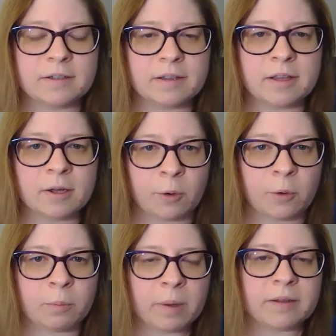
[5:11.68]
the
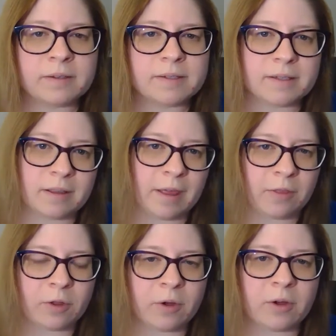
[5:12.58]
hope is
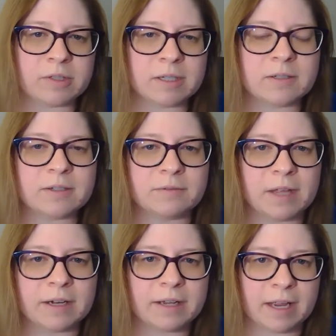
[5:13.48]
that the contents of
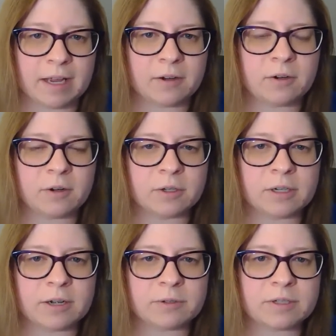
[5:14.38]
that can are
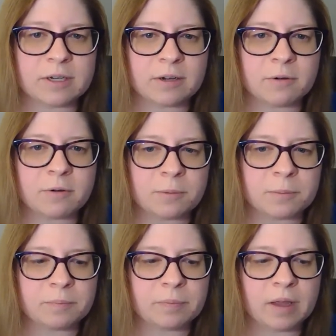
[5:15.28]
now
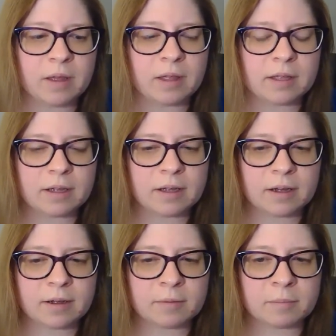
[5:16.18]
sterile.
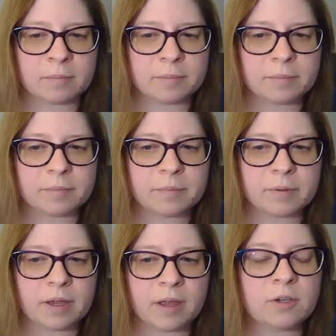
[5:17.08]

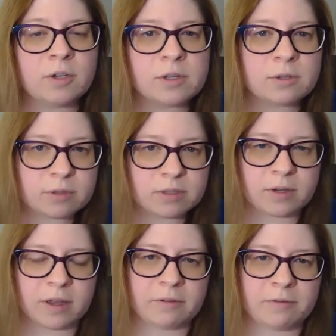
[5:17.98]
And you use a
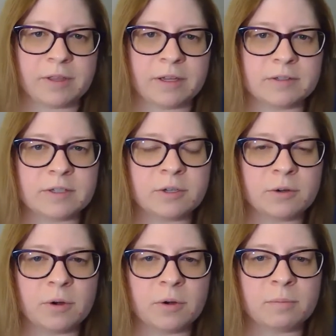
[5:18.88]
lot of things in
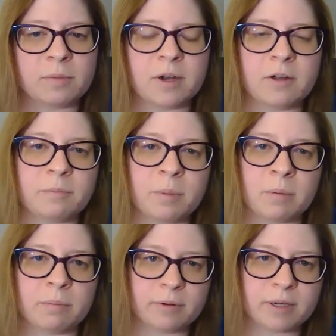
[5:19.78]
your home that have
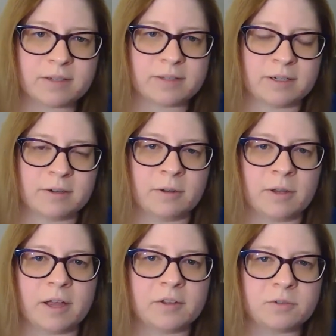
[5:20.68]
been
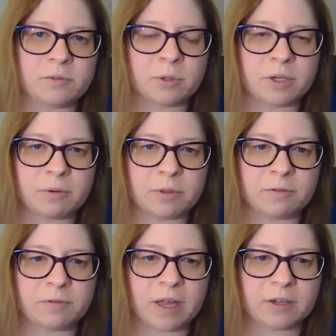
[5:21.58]
pre-sterilized for you at the
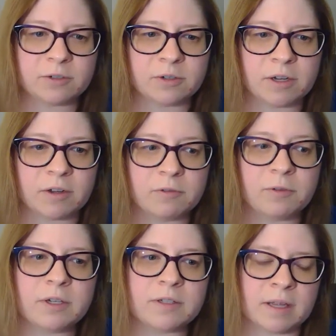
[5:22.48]
factory.
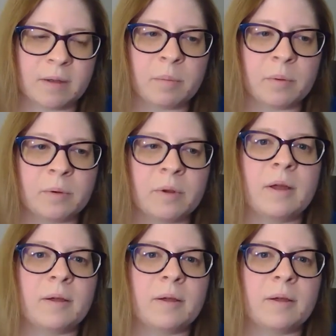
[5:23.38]
For example,